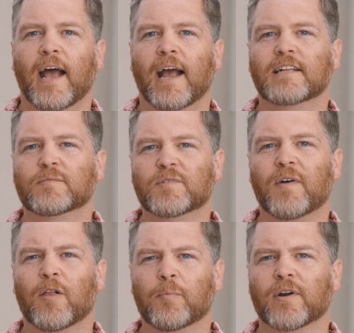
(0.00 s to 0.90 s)
And some
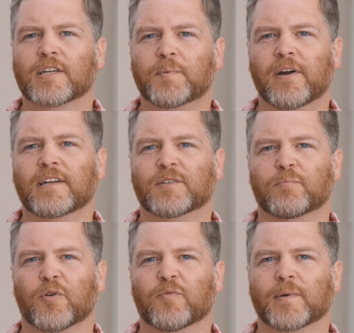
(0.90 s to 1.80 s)
developer experience
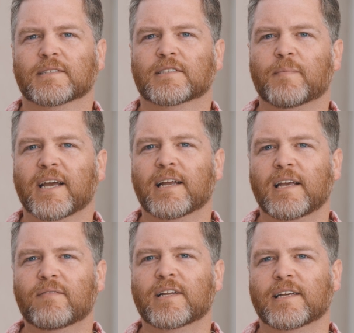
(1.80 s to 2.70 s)
improvements to make it
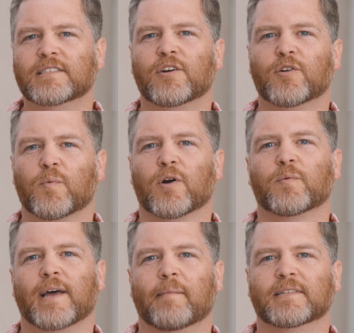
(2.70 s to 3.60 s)
even easier to work with App